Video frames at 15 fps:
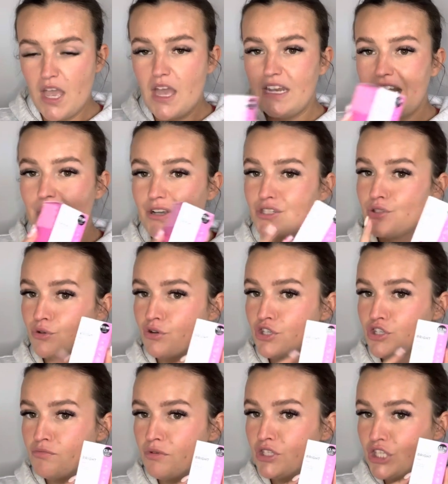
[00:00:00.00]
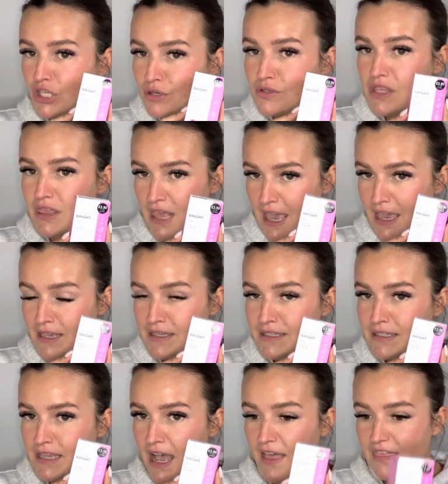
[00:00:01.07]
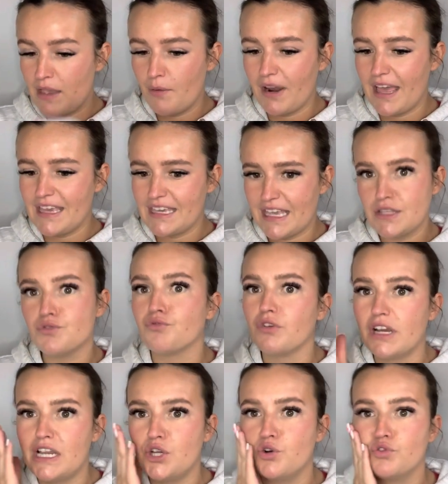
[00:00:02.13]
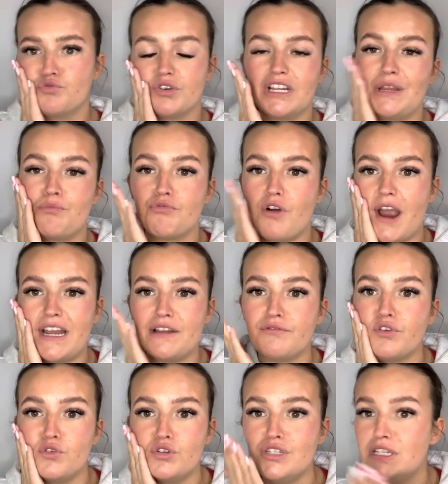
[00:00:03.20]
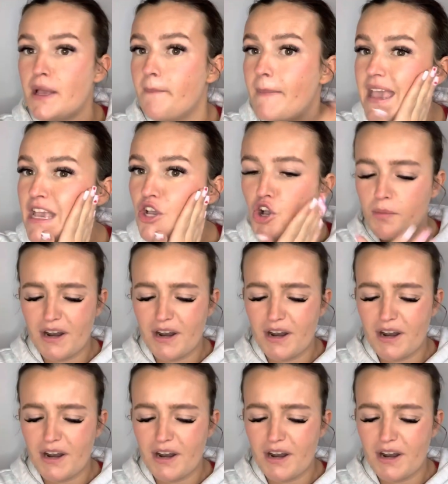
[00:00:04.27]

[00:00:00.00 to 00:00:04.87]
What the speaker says: Now I saw someone using this and they were like, it's really good, really brightening, put under your makeup.